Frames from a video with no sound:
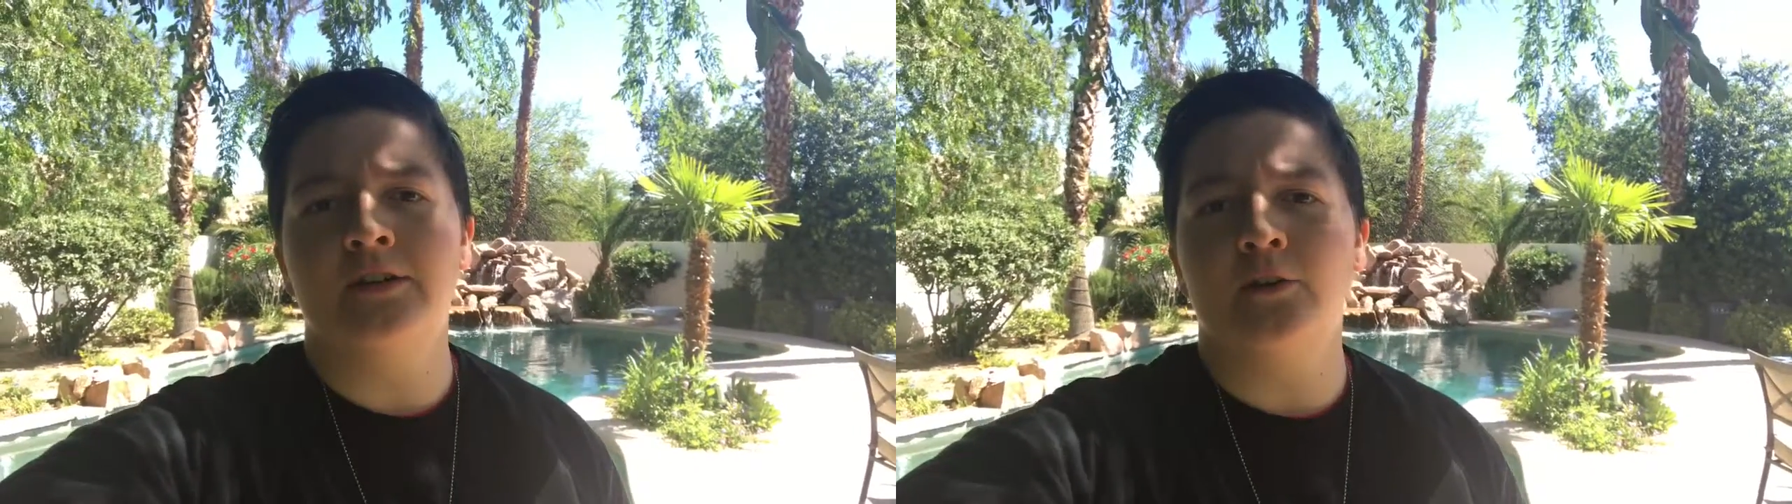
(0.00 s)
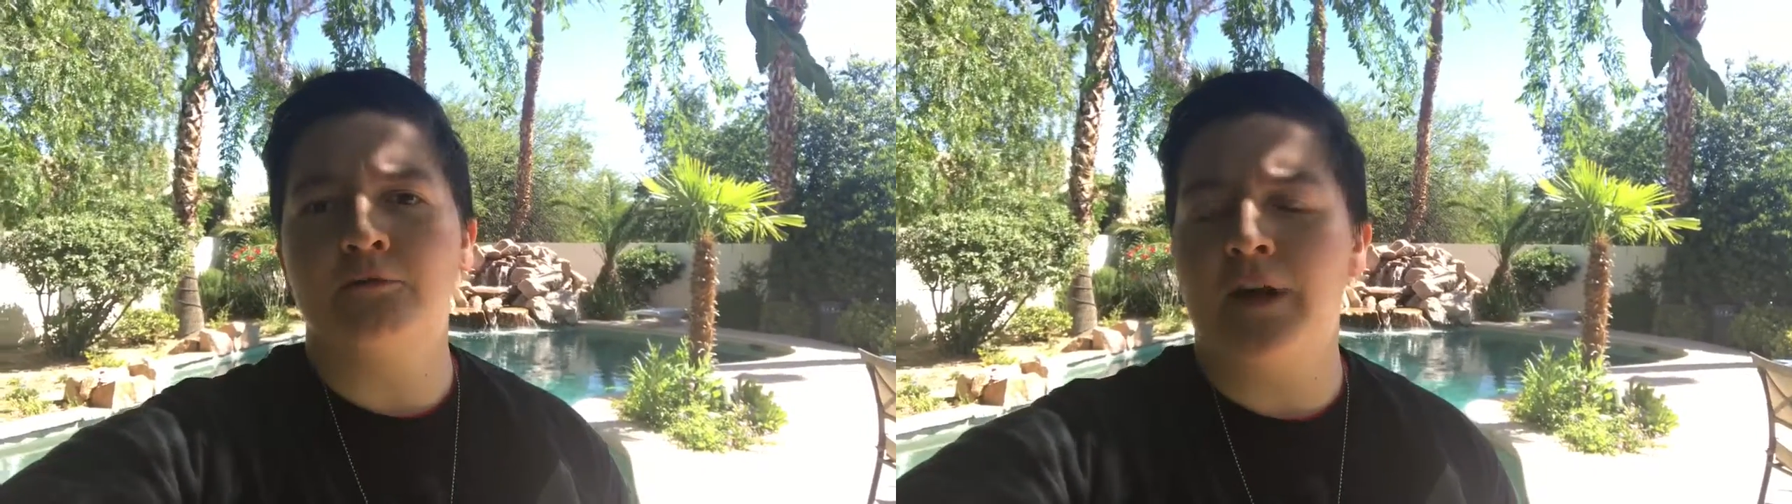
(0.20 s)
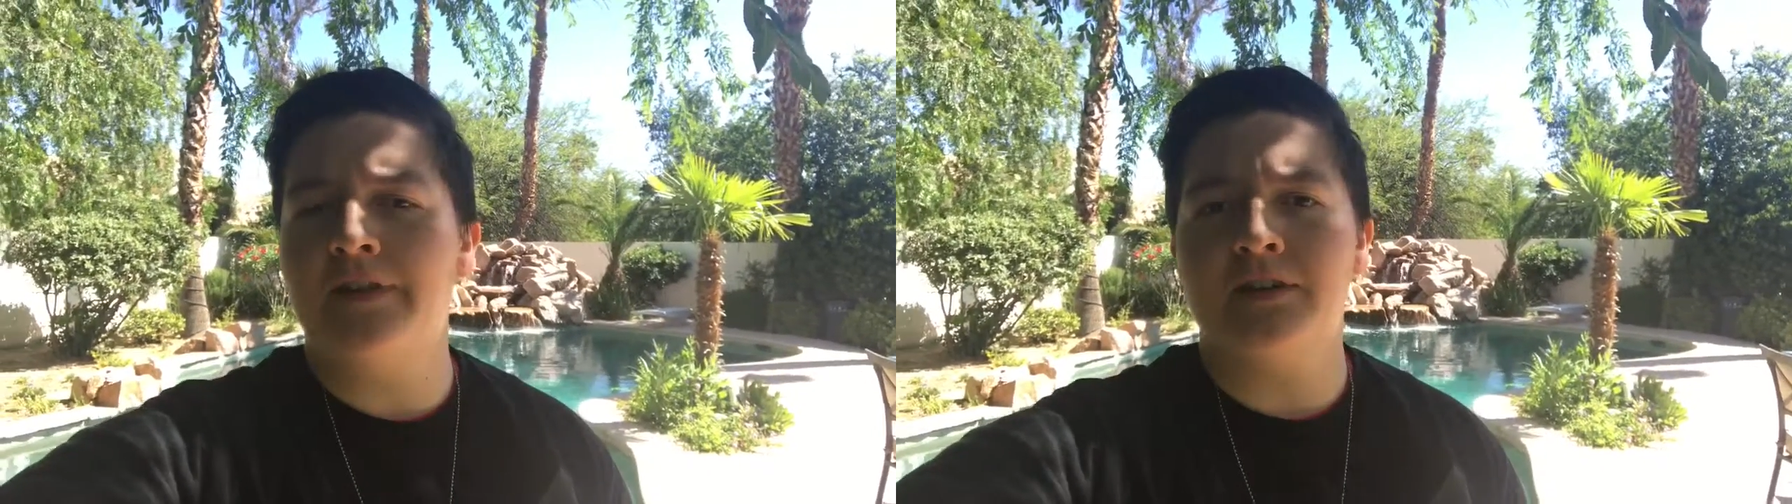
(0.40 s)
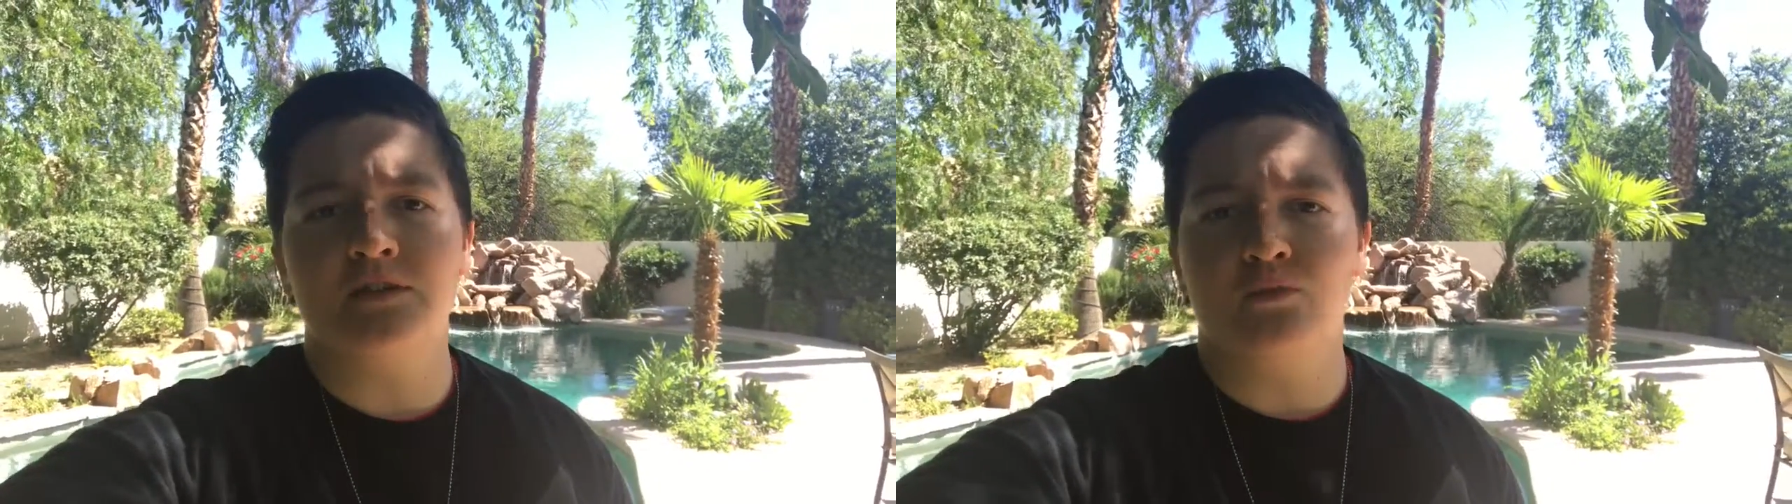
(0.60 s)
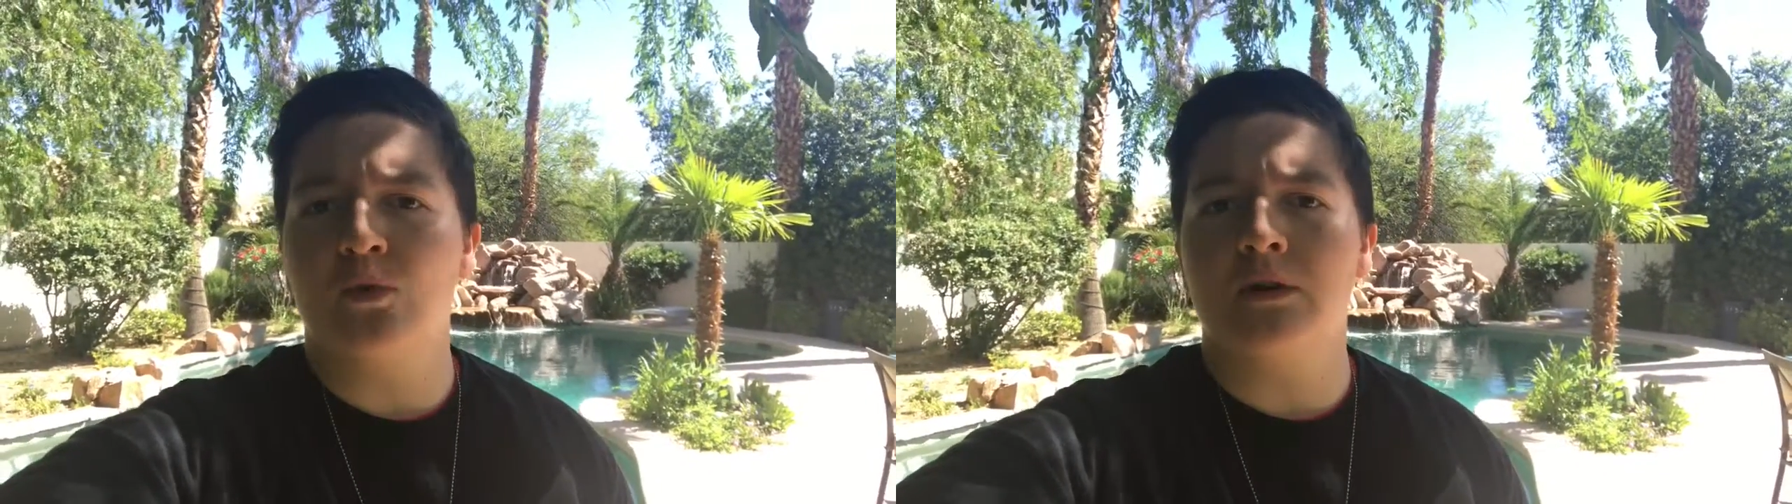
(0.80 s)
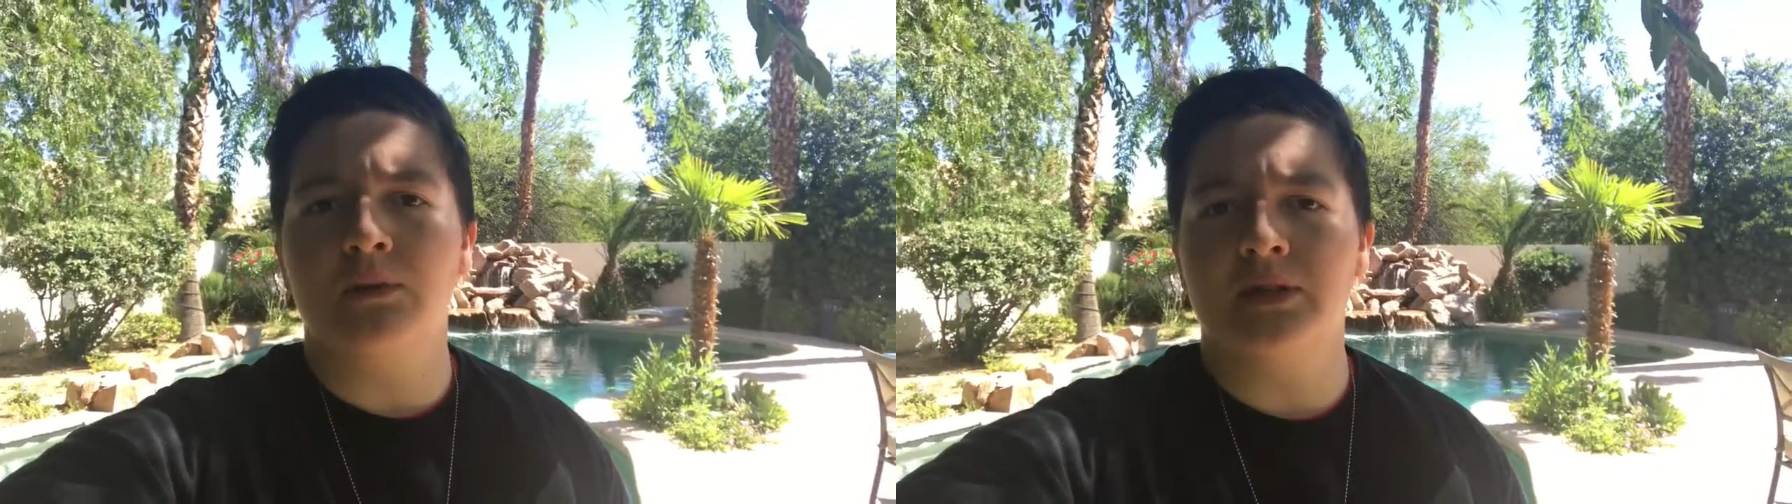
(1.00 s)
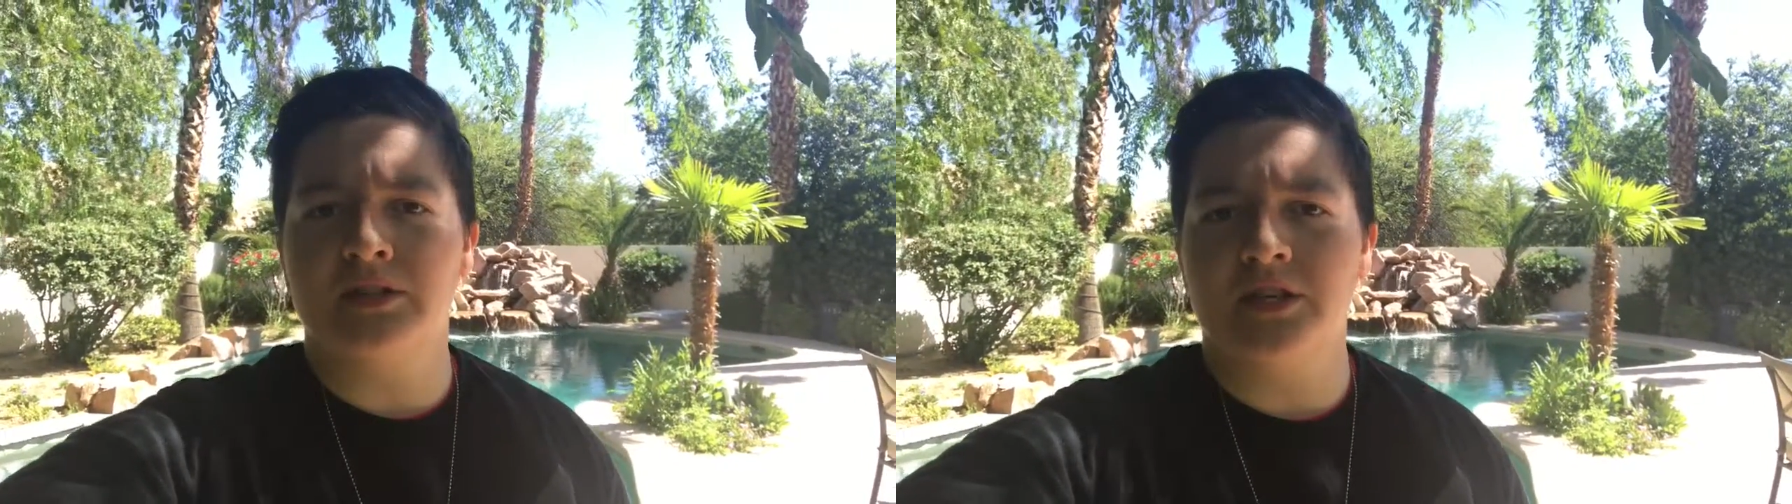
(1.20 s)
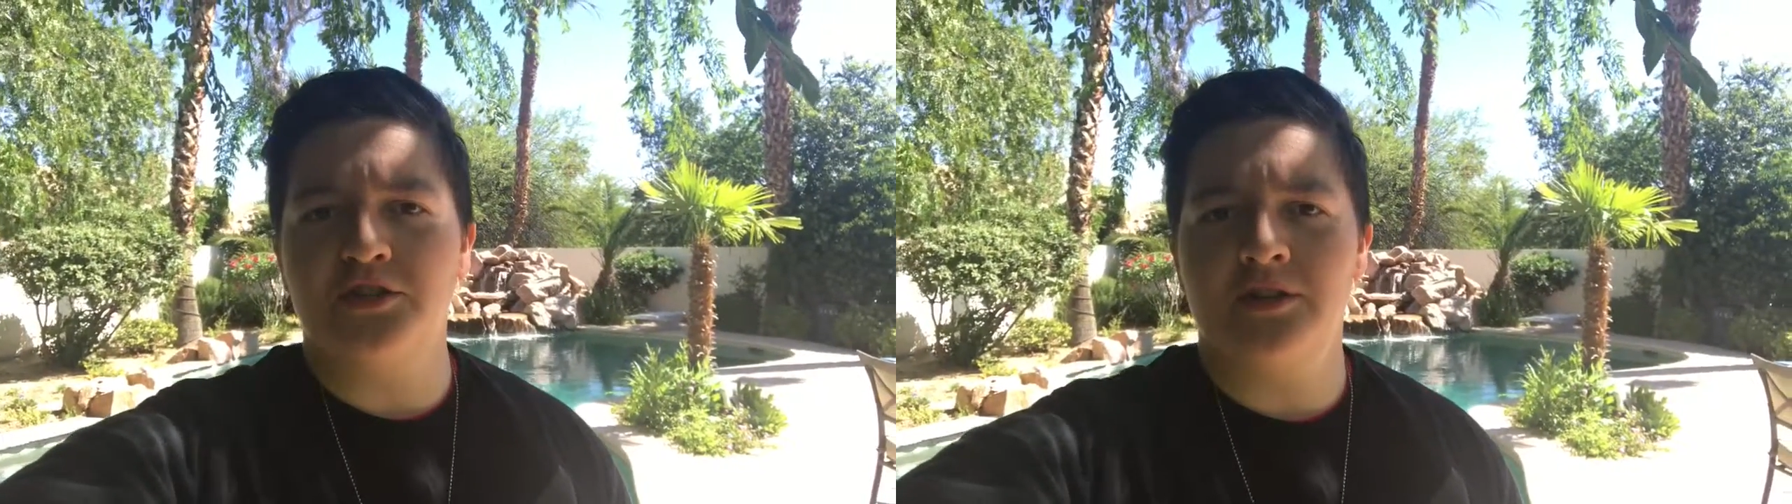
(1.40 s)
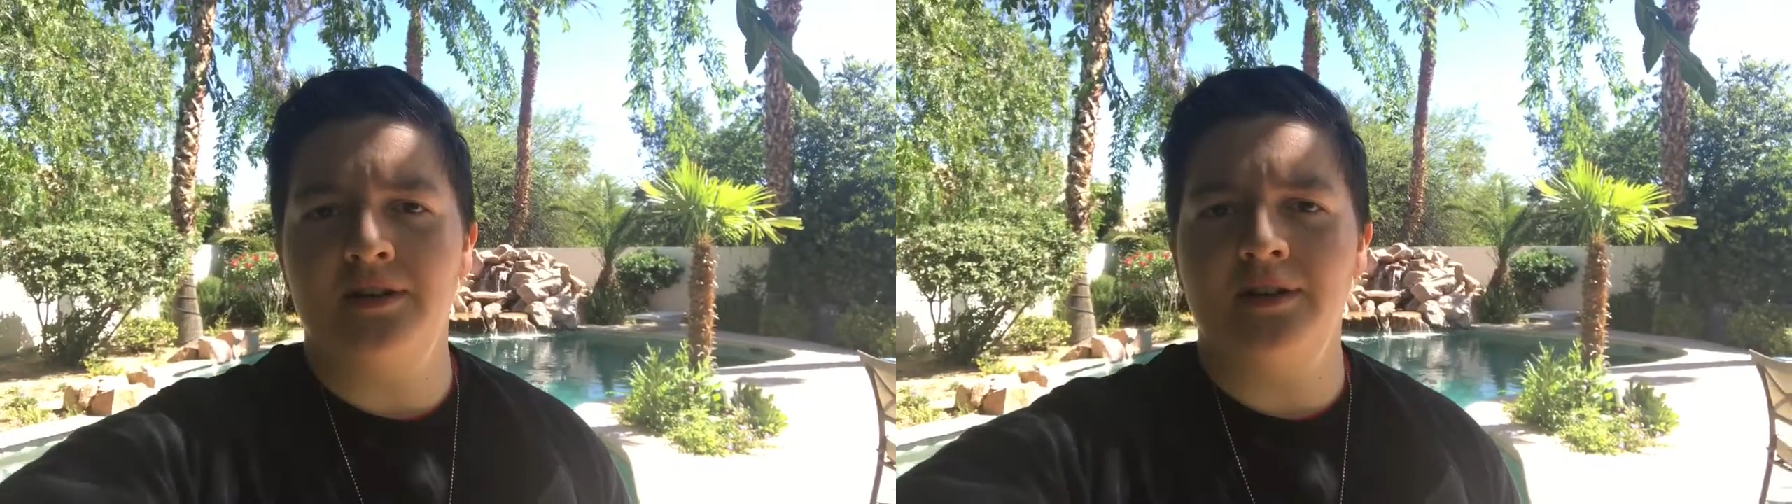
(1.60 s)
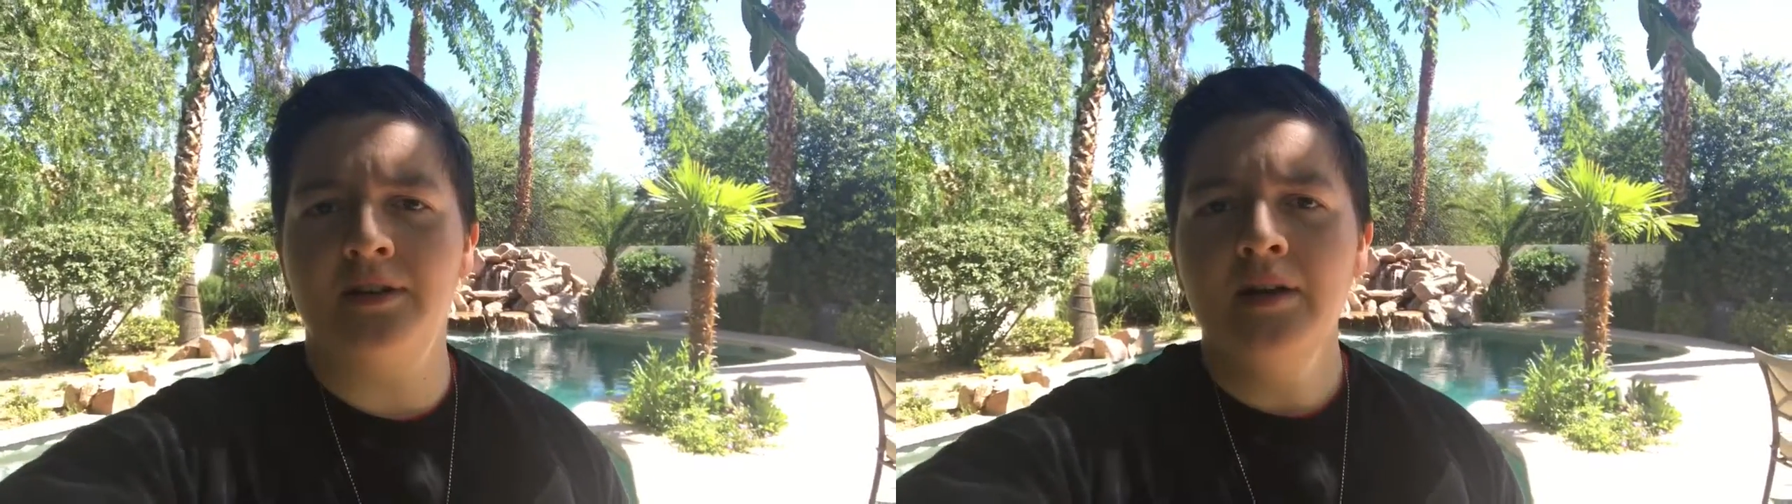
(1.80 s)
you know, fight this war with
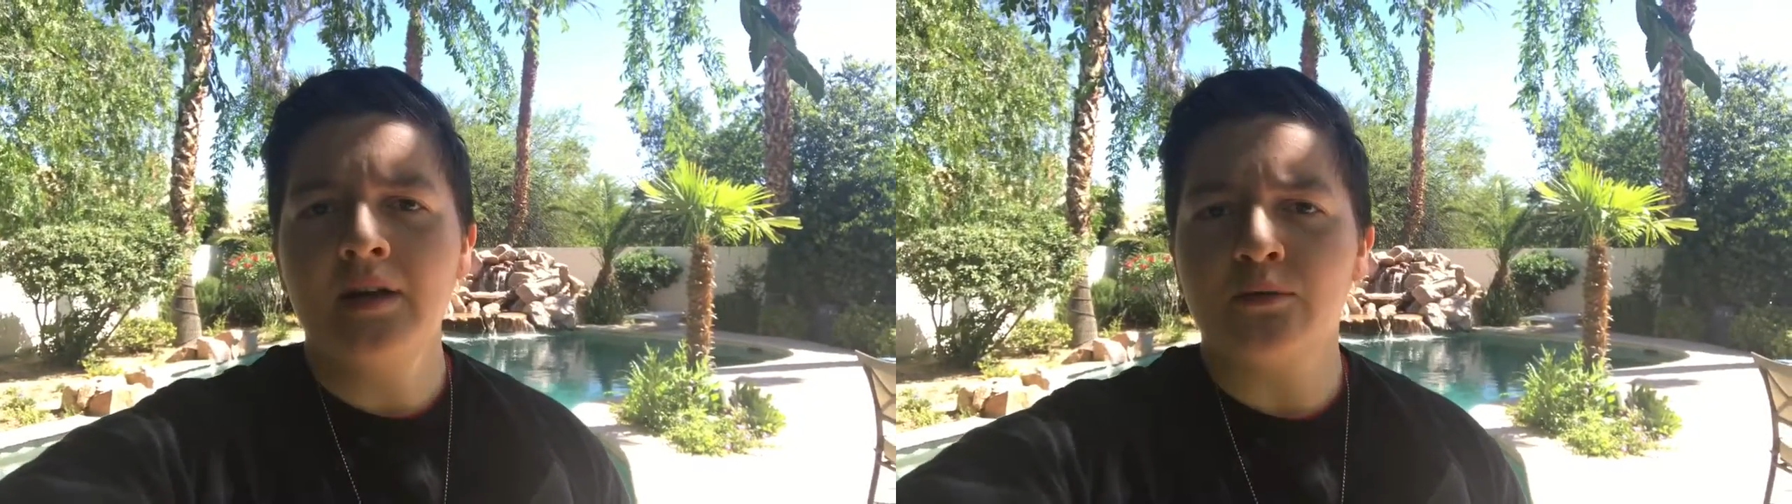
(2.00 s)
addiction and